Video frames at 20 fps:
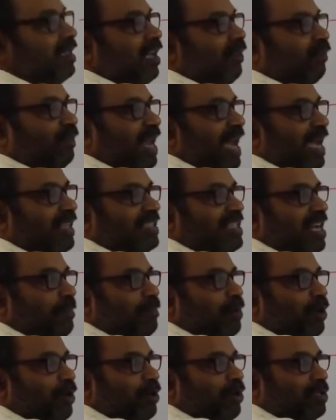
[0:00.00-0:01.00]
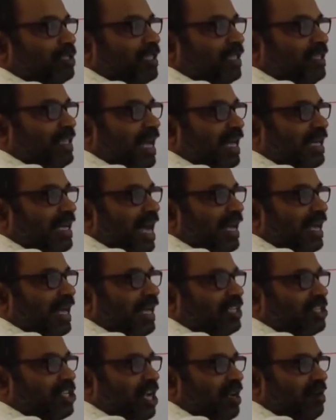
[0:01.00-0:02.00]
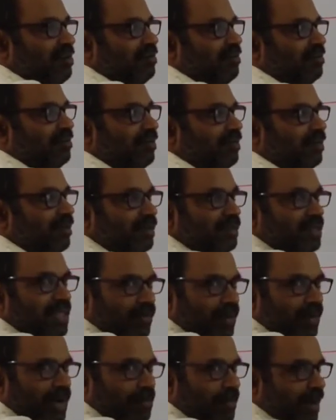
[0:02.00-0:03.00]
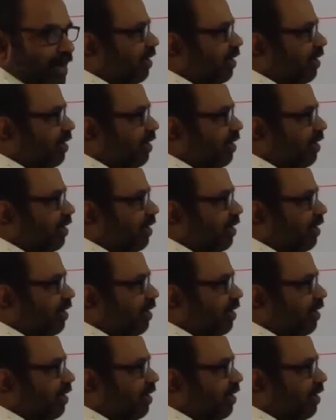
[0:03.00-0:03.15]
if lines are produced in that direction, they will